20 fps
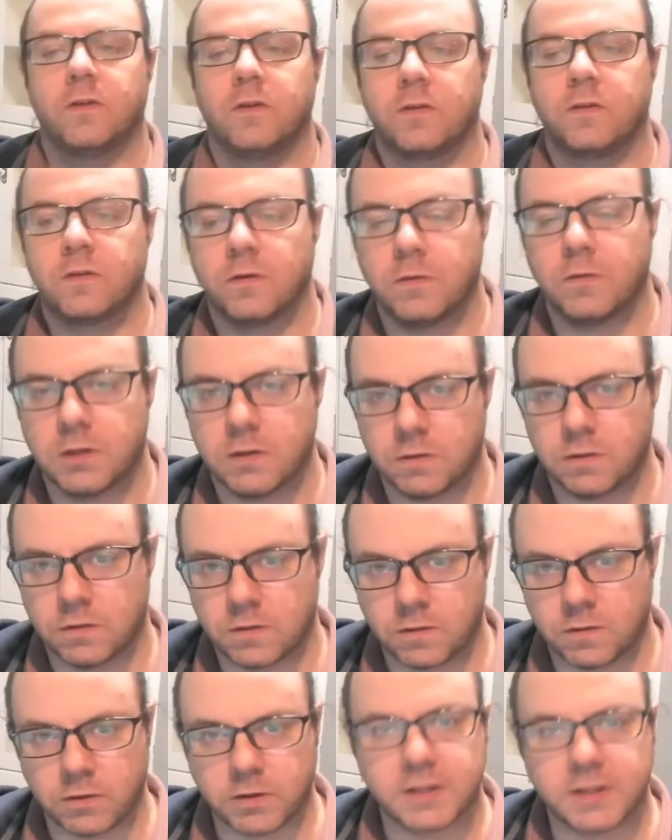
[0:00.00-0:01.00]
So it
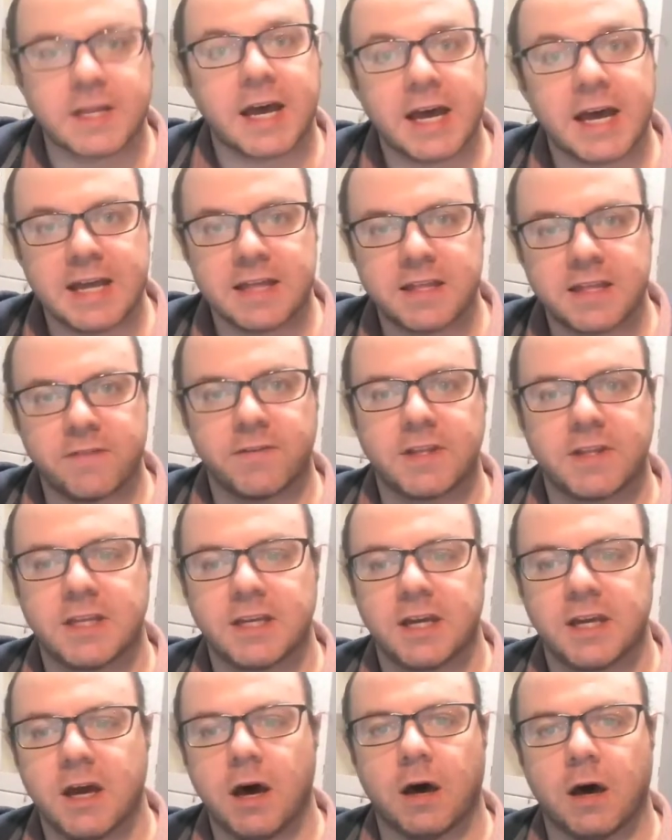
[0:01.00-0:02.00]
sort of ties everything
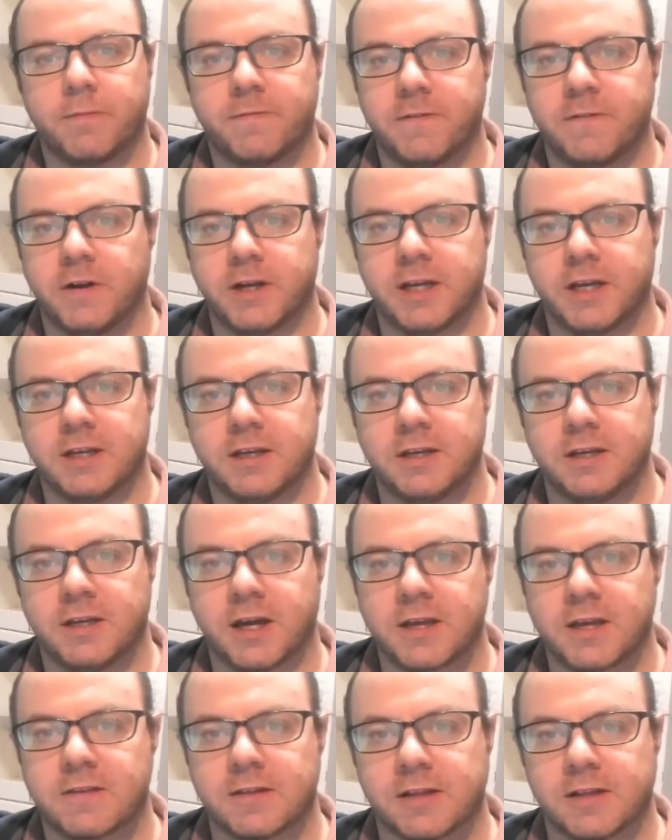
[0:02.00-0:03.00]
up very
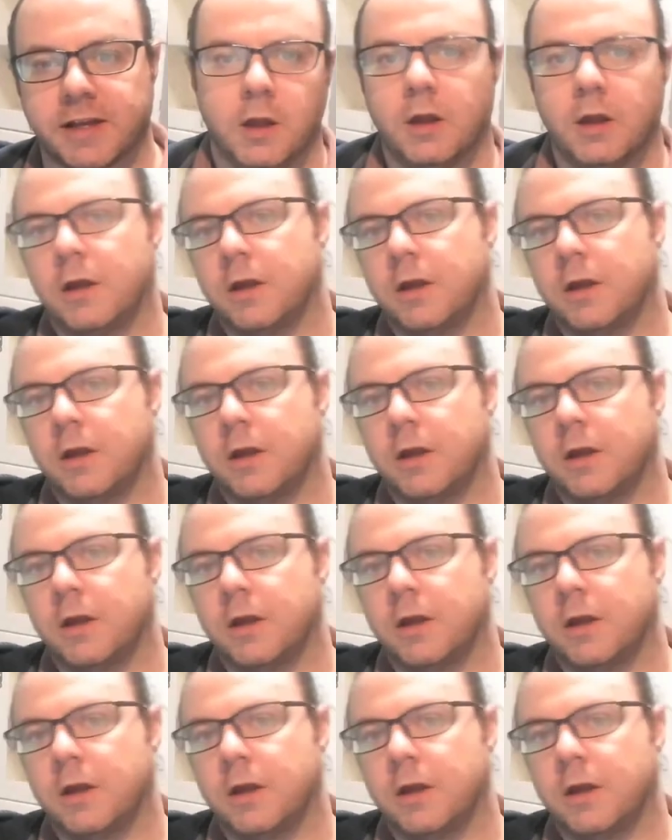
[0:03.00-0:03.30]
nicely.